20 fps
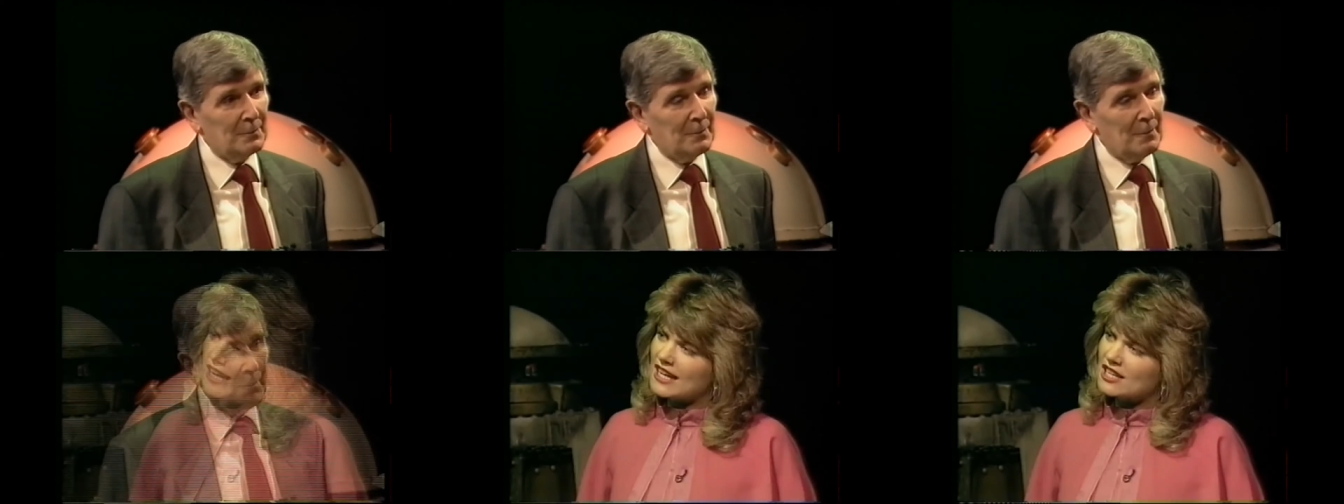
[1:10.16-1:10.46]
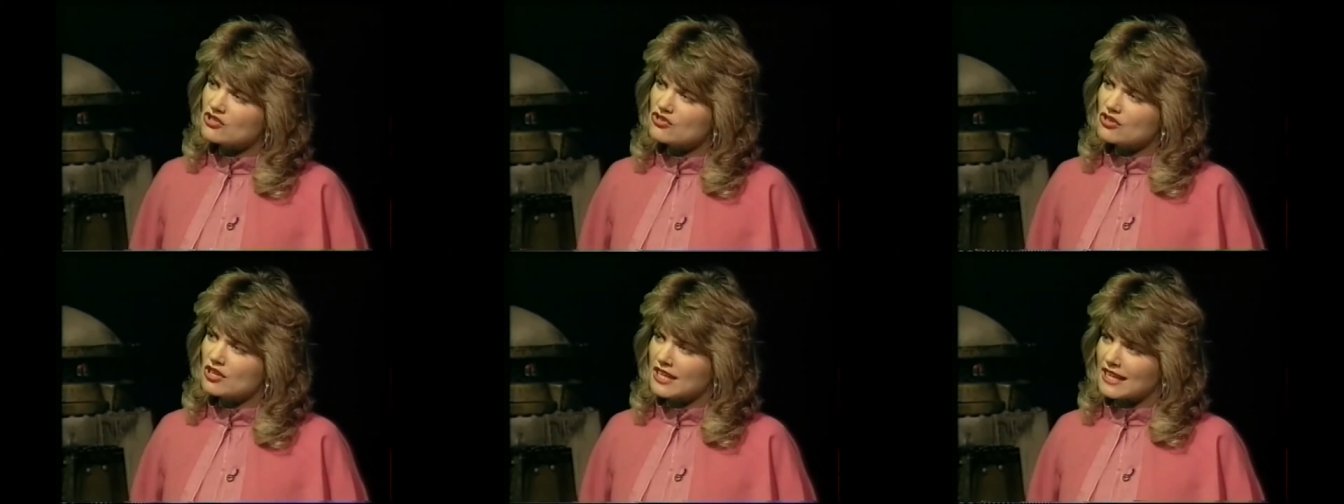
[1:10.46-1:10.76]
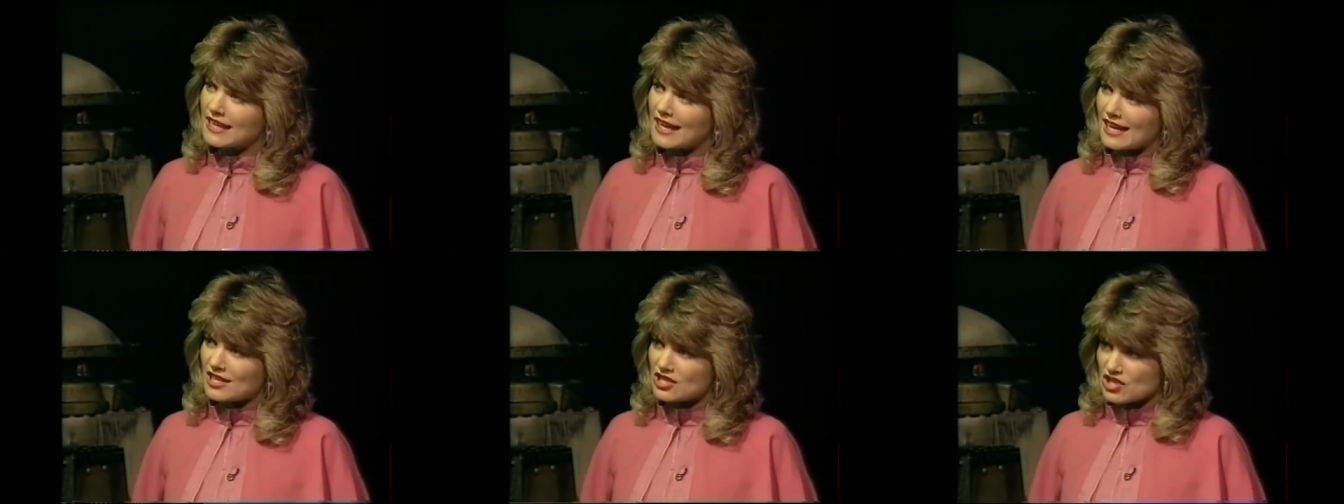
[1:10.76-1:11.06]
What
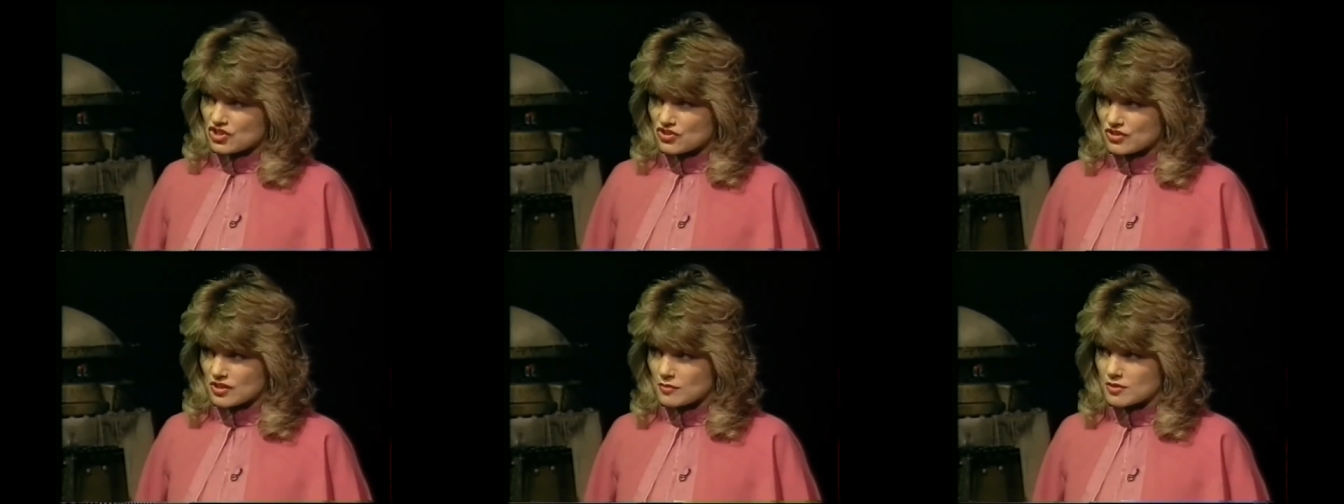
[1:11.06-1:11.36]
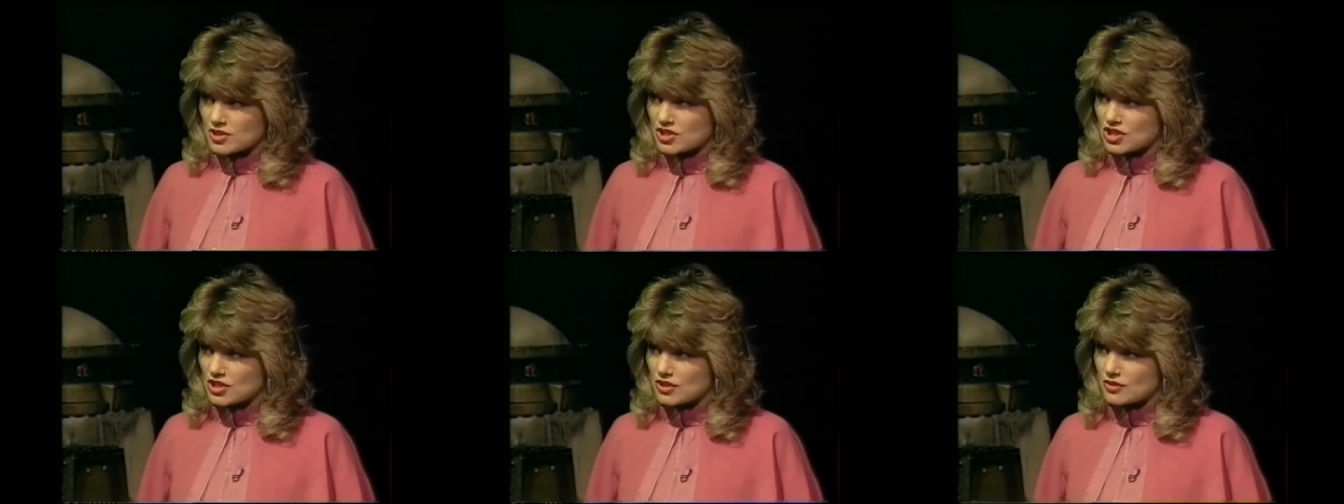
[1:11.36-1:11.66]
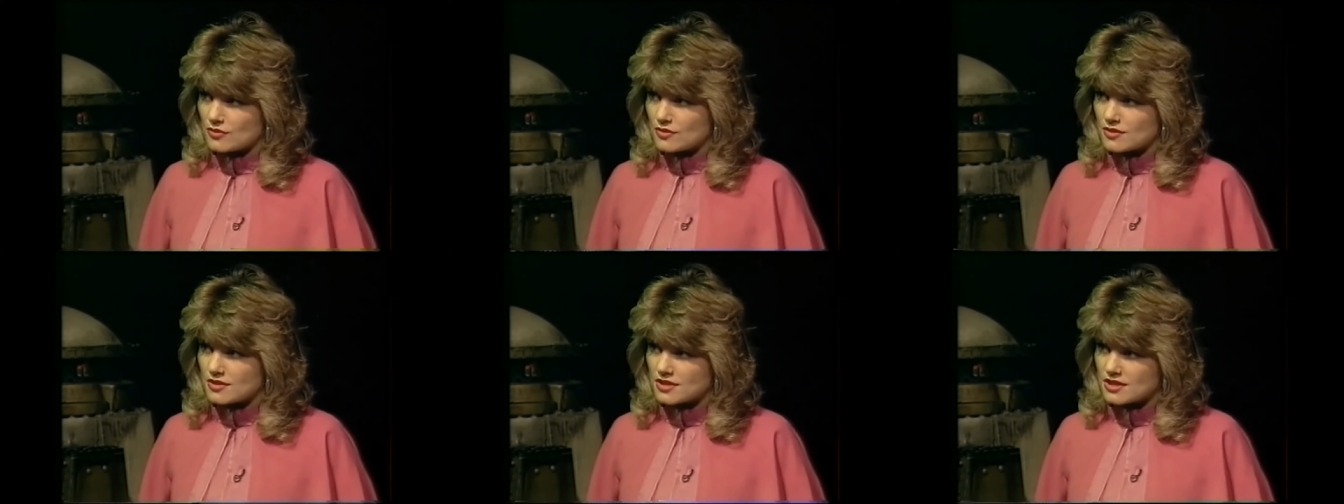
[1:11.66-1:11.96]
electronic gadgetry was
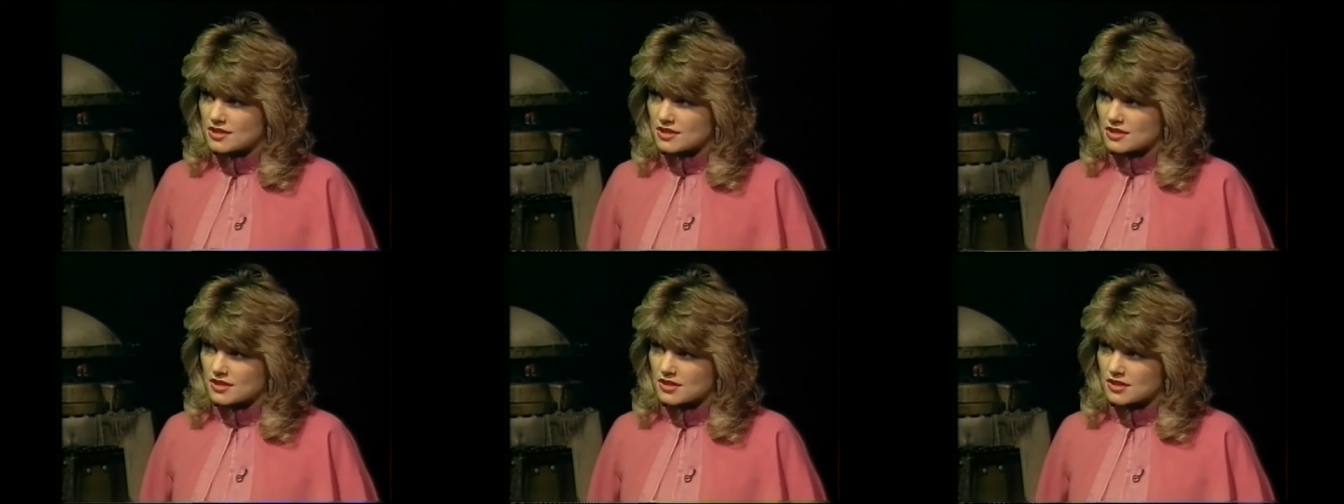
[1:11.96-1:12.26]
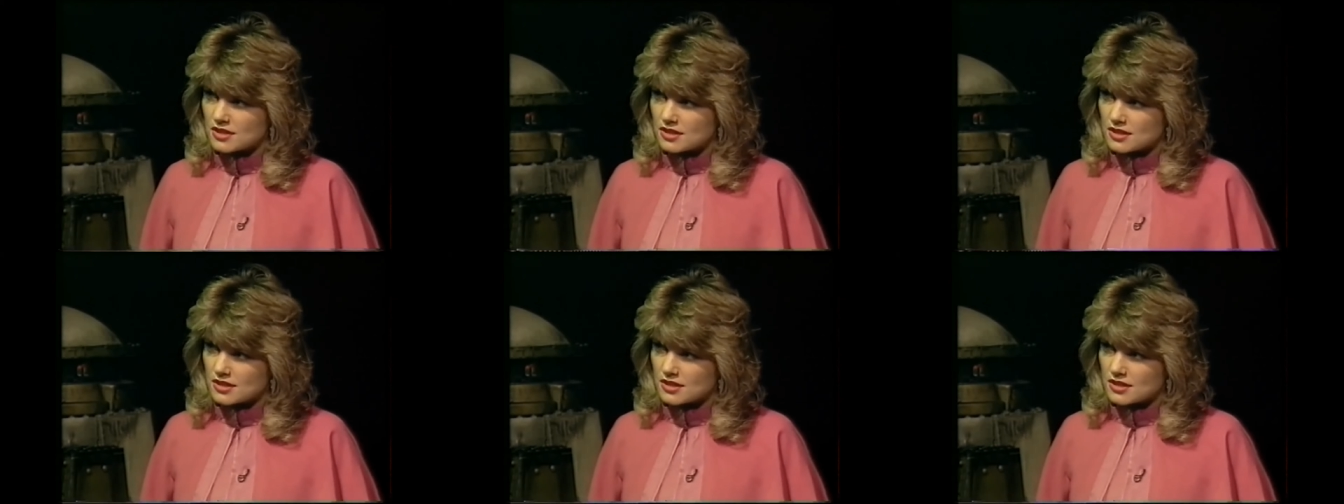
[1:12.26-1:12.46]
used?